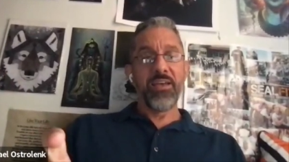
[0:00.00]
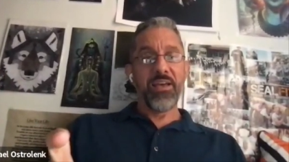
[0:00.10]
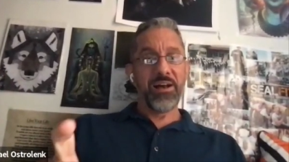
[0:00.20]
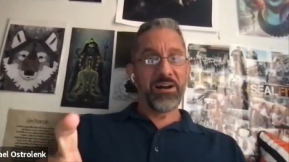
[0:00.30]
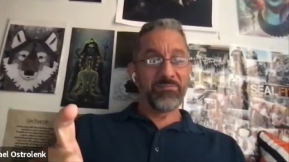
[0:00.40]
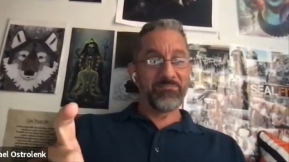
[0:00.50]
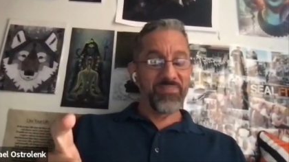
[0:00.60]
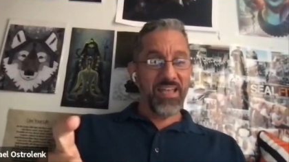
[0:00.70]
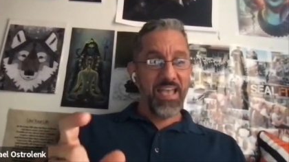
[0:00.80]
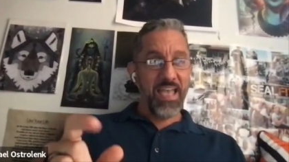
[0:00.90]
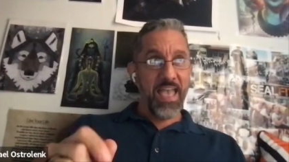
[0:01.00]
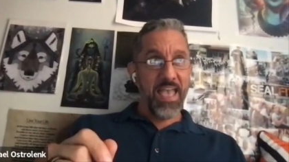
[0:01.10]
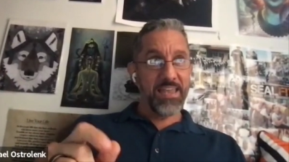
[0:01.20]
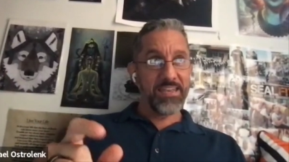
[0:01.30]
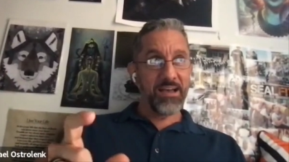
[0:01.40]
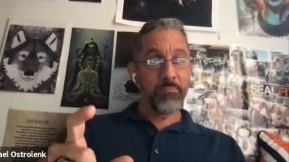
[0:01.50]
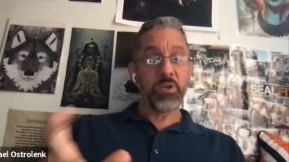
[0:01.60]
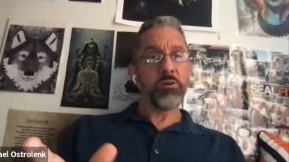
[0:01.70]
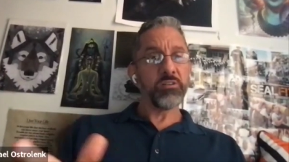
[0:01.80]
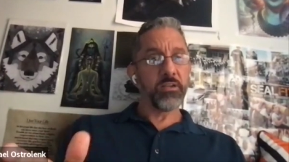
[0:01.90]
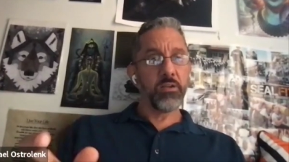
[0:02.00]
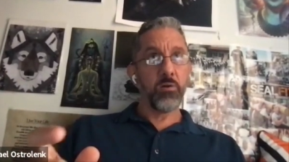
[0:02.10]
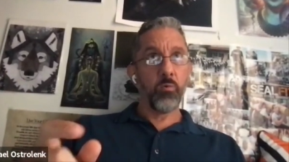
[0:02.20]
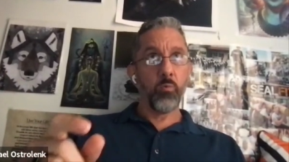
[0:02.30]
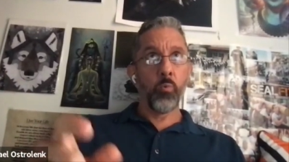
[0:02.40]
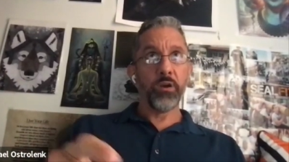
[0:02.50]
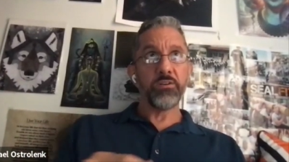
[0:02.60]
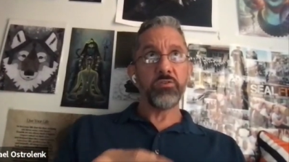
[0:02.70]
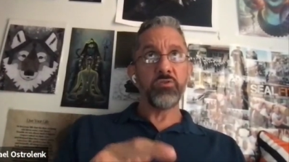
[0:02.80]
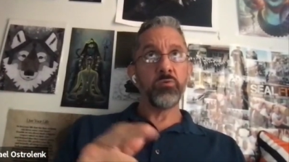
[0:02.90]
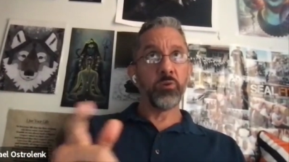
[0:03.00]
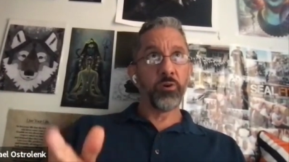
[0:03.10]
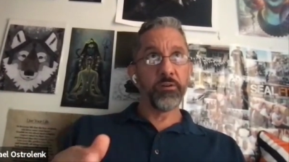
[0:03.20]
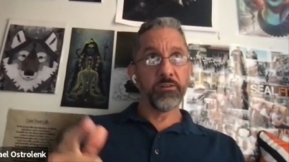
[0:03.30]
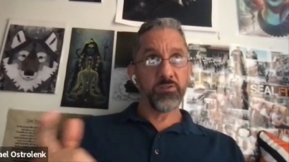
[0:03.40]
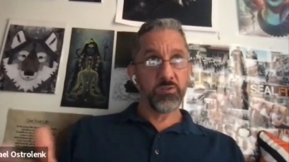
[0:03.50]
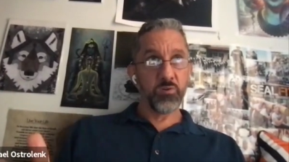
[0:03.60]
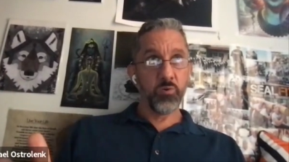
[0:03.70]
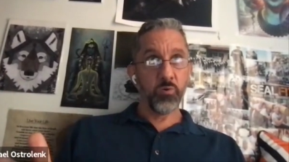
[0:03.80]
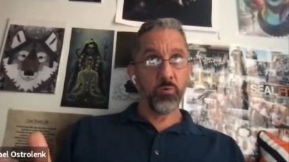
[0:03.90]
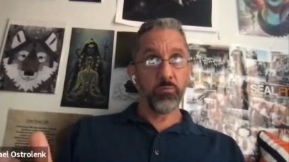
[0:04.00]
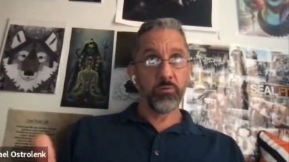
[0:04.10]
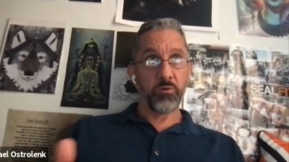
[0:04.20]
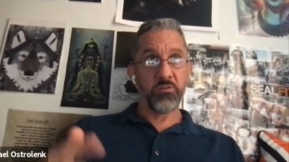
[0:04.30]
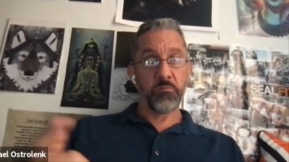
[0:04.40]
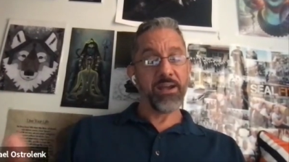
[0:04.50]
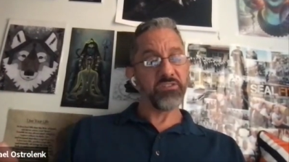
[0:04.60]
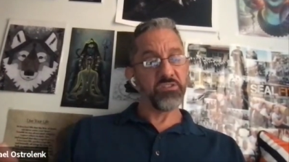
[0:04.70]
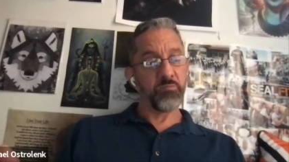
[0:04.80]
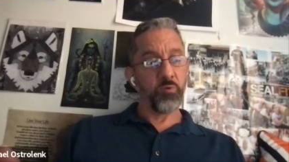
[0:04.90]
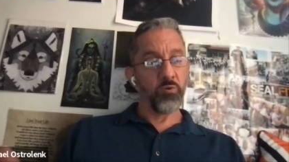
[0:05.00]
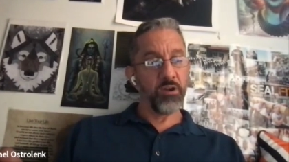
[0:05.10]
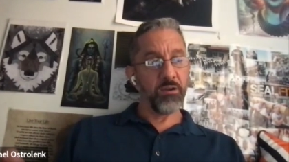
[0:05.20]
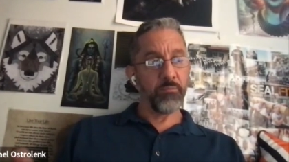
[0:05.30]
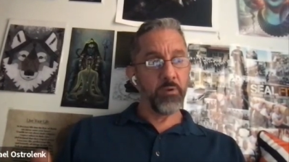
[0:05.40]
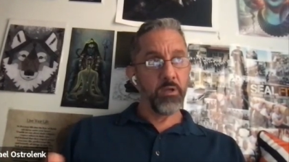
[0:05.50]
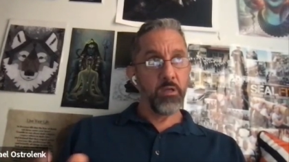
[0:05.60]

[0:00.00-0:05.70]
Yep. And I'm curious, like, you know, what did you learn in school during your master's program